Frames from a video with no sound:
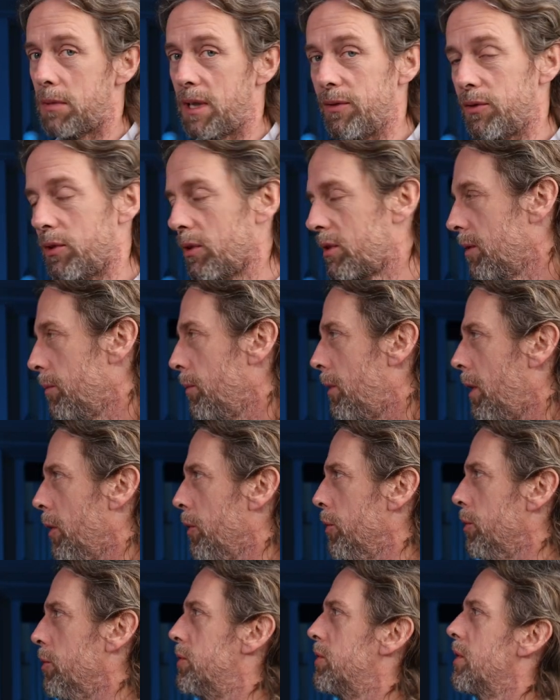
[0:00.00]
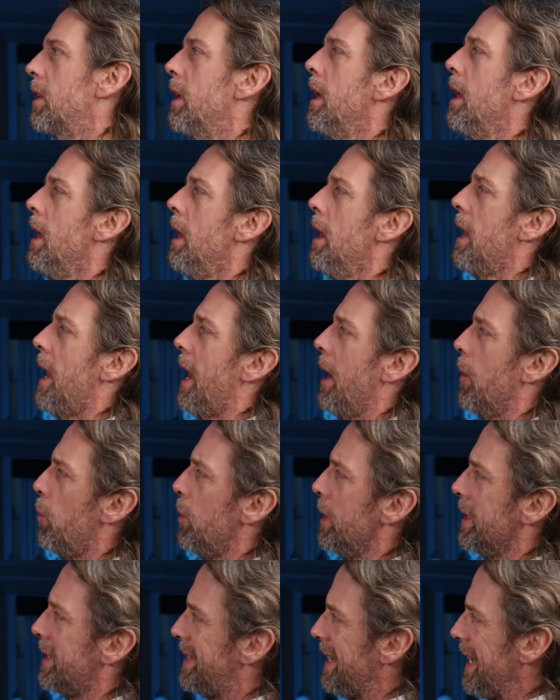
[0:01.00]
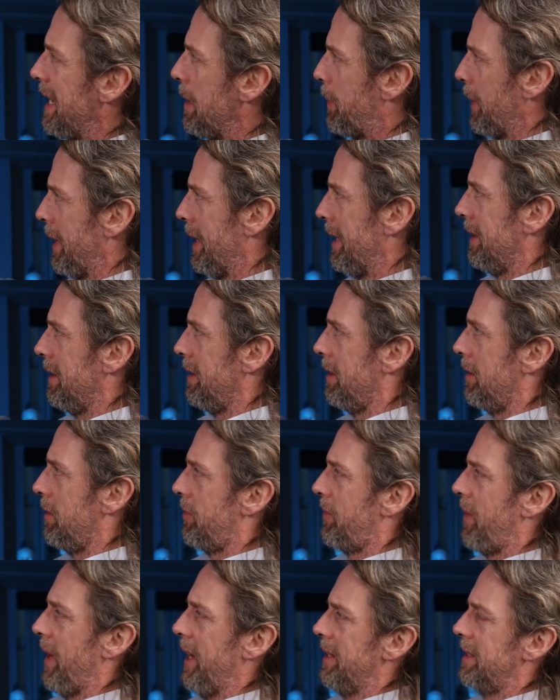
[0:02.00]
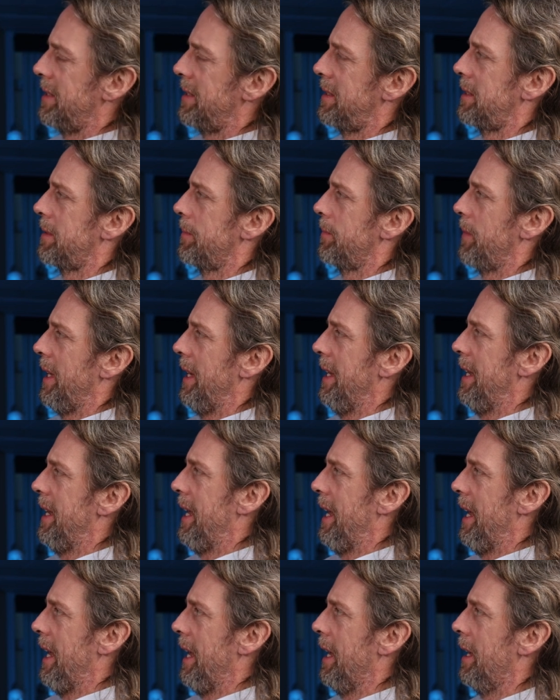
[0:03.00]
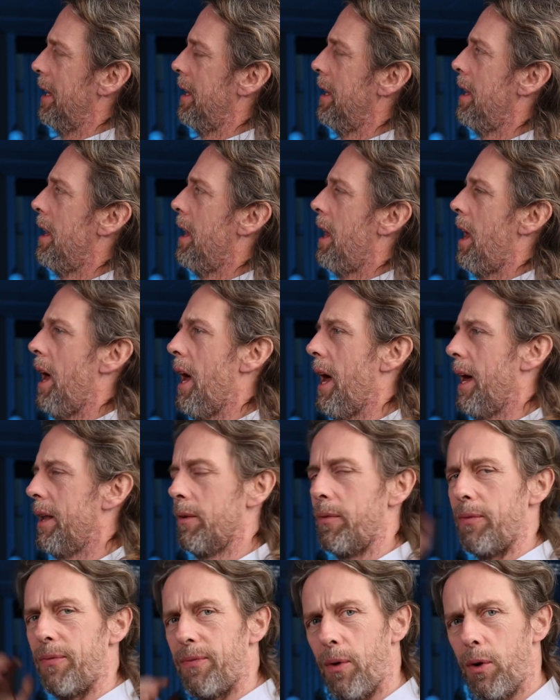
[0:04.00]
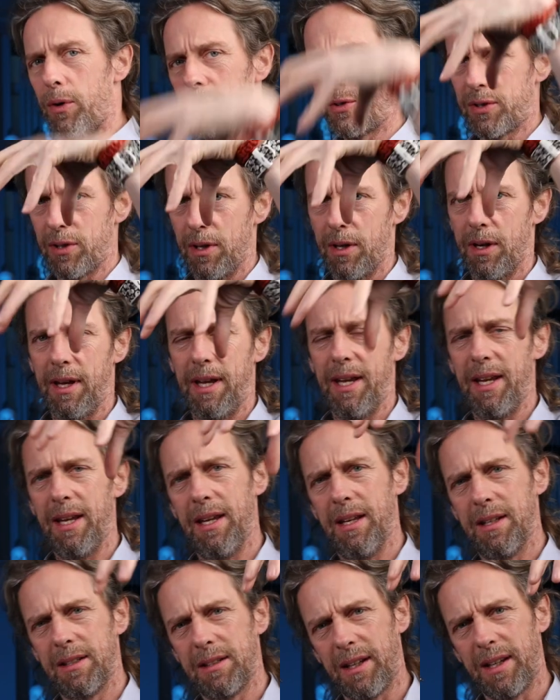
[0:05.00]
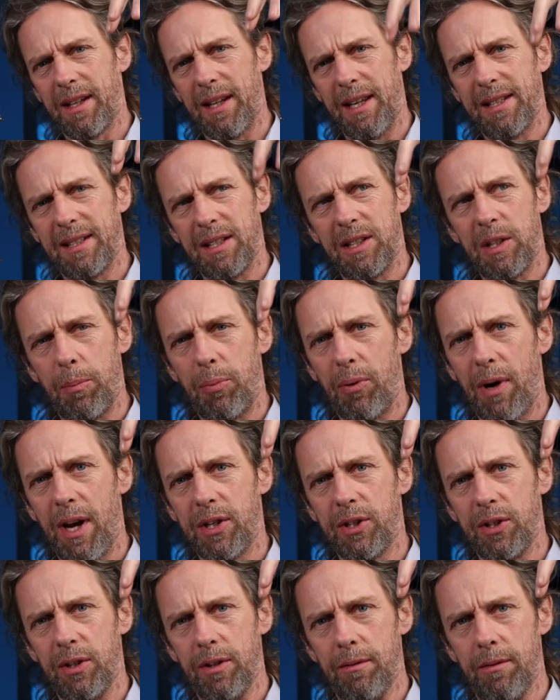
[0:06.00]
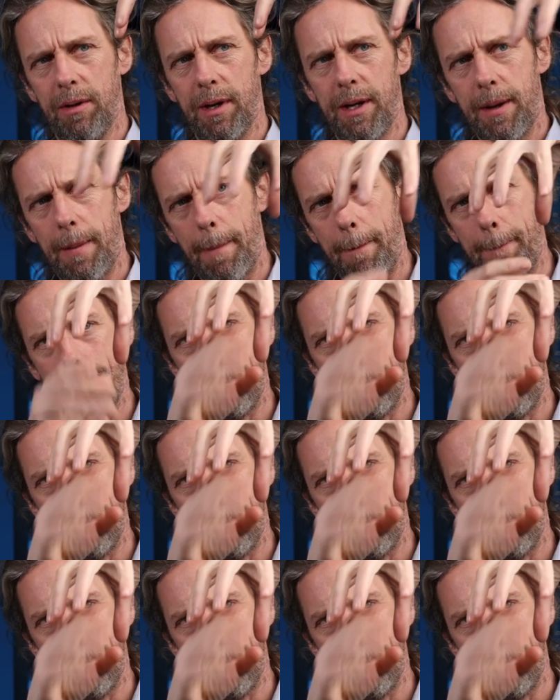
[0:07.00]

gives us some clues, and we're deep in the face in here. And a fossa is like, it's a depression, right?